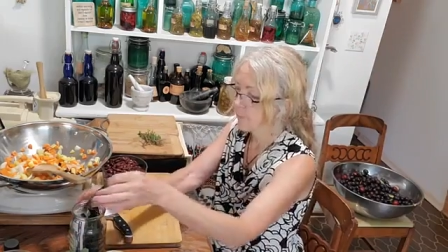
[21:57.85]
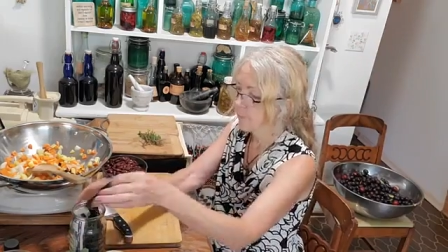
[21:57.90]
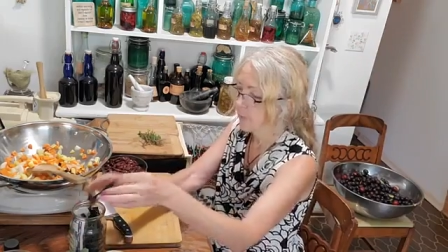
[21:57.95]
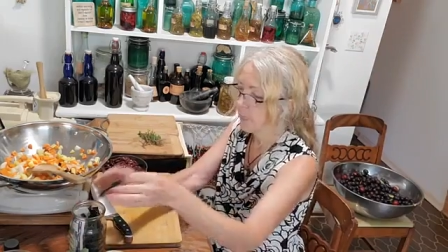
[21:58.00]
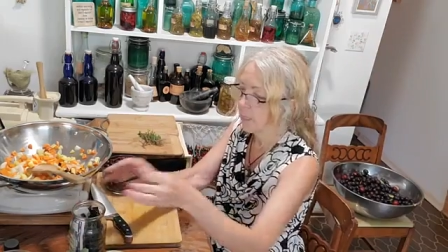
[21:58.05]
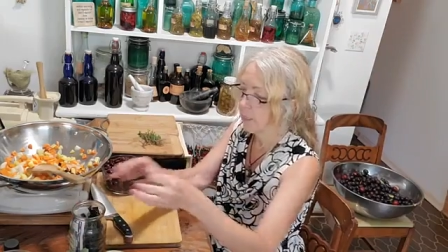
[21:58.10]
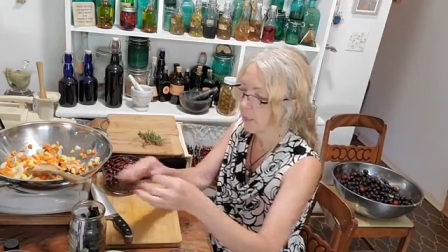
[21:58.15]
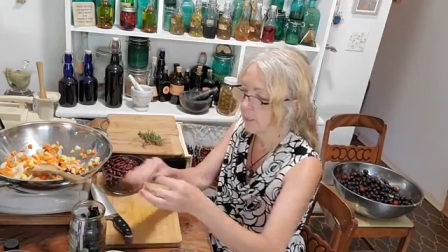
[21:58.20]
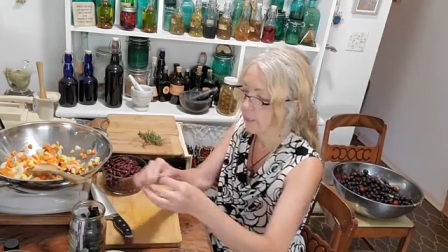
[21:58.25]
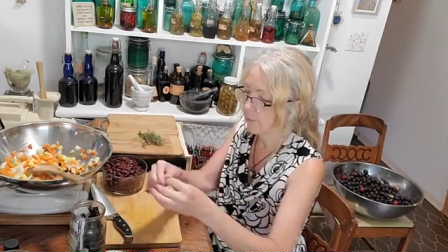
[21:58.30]

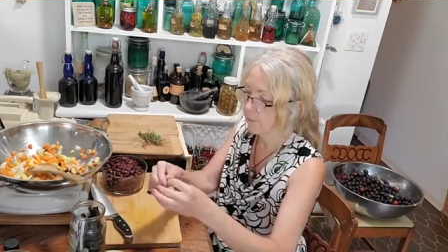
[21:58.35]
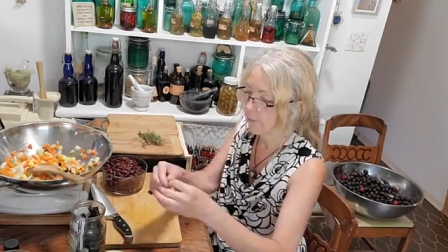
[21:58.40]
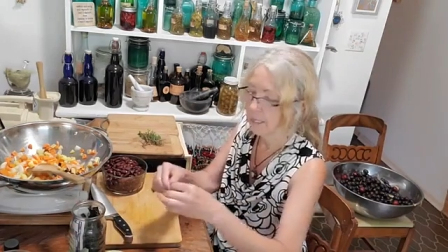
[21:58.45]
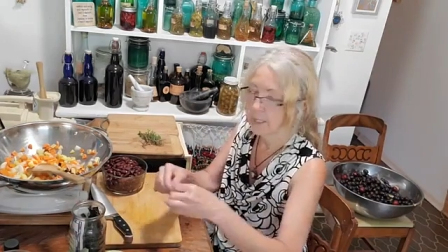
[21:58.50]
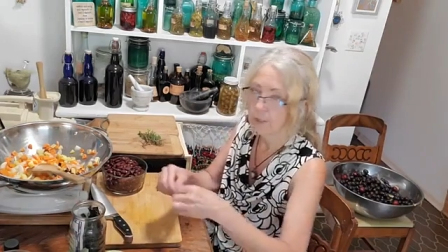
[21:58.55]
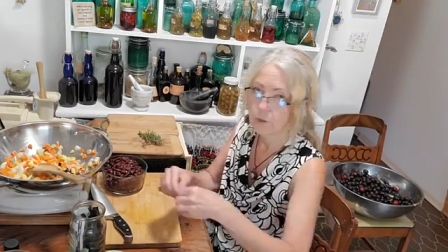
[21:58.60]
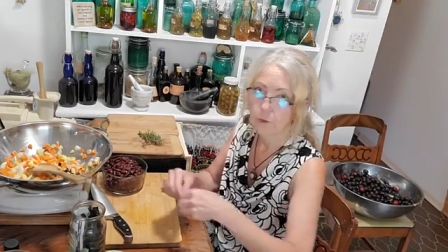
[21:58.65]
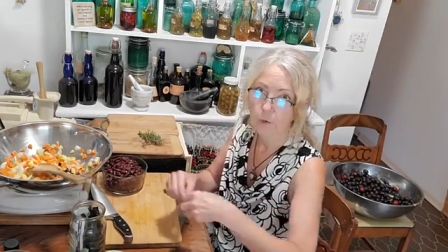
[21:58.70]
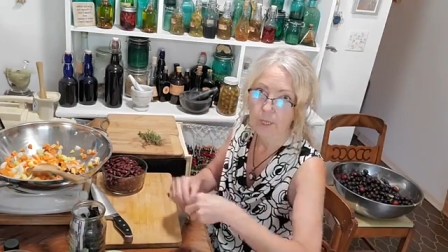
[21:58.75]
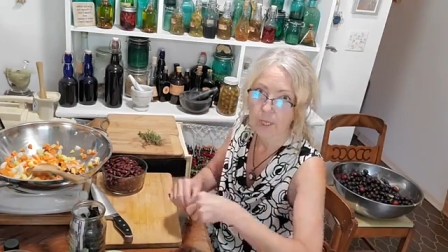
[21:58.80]

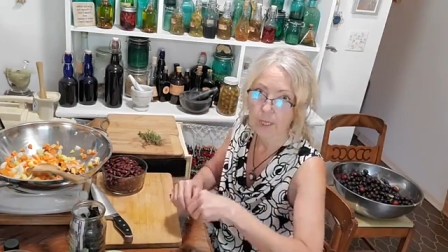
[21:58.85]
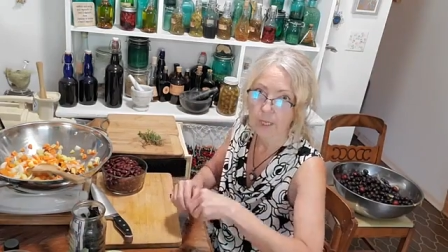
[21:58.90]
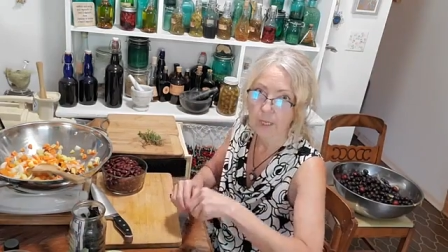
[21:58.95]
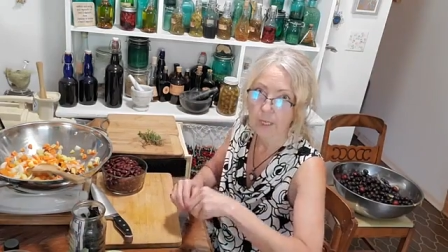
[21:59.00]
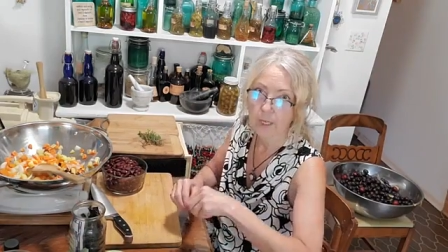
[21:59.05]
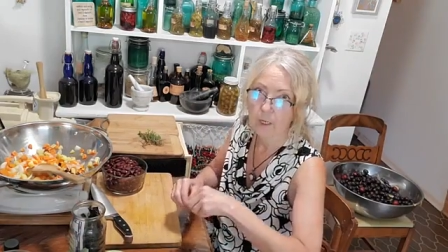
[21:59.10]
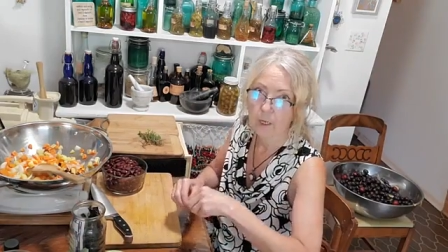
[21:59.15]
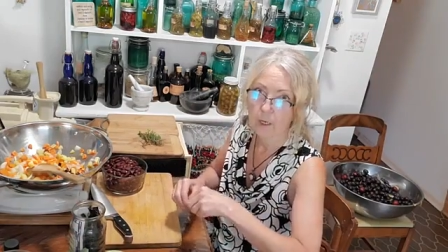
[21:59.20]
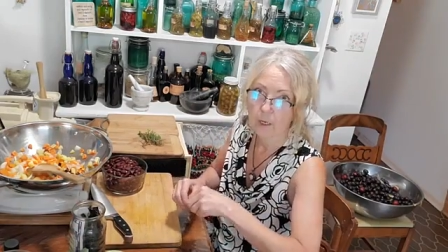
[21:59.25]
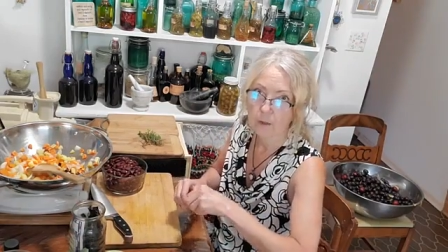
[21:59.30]
And you're getting
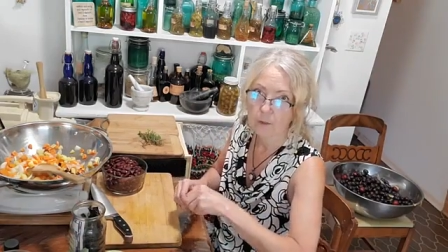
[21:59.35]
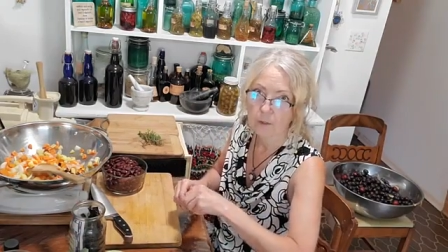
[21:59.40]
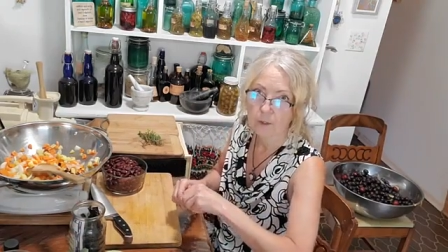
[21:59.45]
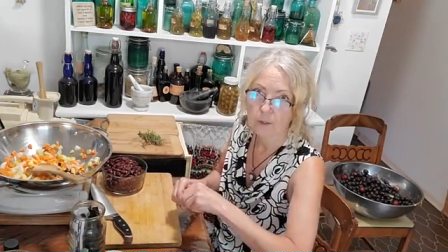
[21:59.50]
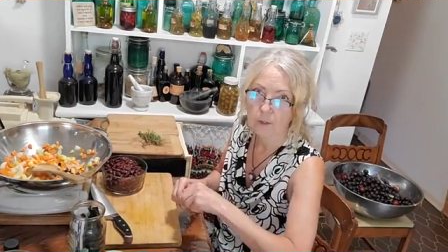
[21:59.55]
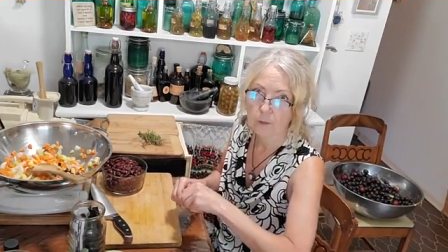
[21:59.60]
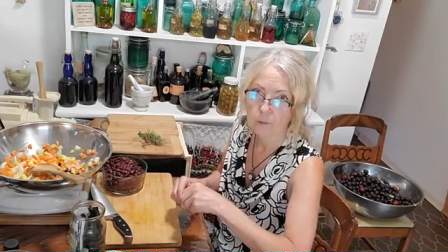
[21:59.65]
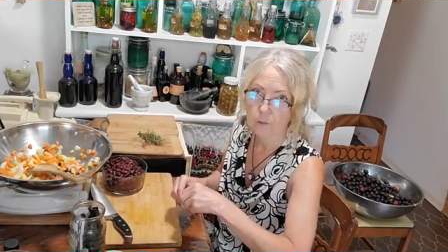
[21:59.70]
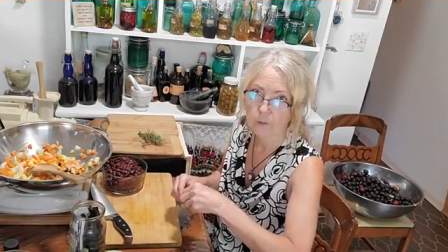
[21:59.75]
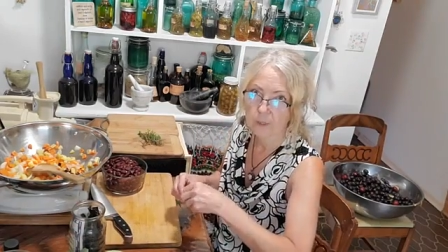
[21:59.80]
all
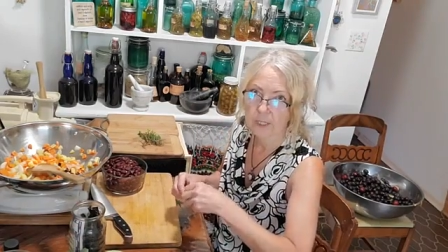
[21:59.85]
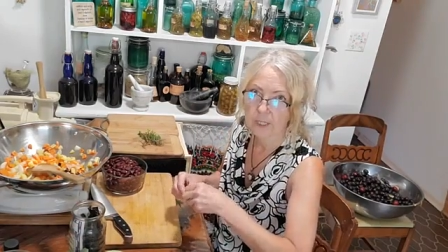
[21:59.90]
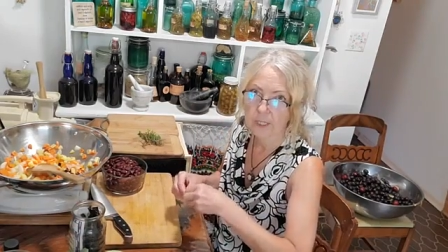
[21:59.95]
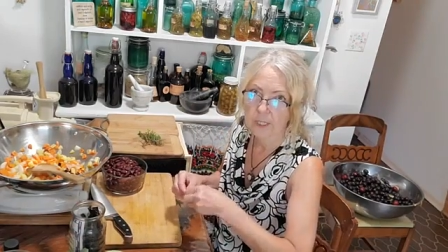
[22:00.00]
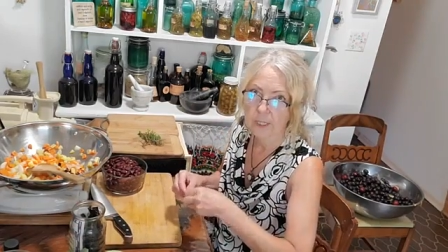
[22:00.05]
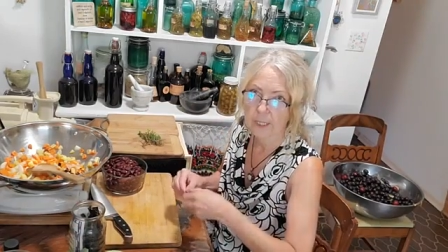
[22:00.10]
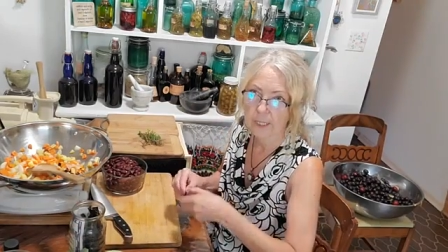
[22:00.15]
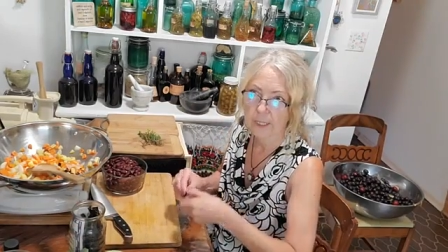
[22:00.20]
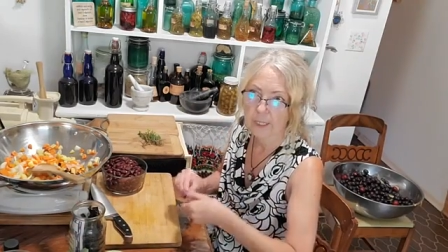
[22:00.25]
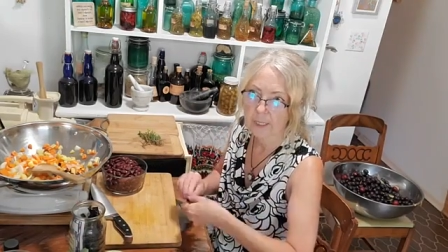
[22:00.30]
those
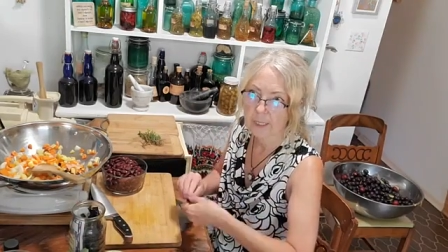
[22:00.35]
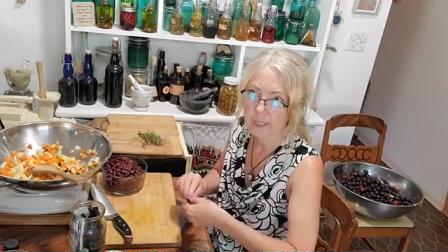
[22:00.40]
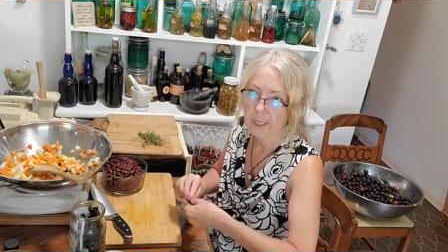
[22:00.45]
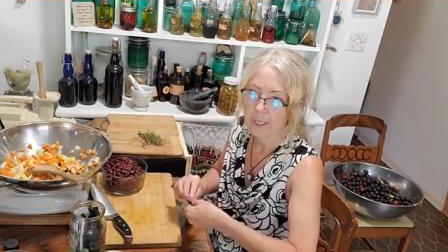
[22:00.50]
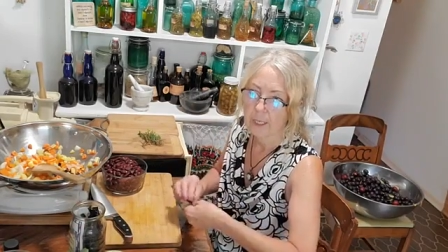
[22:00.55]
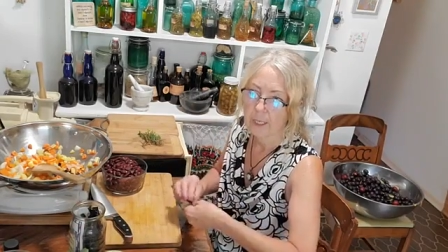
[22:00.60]
really,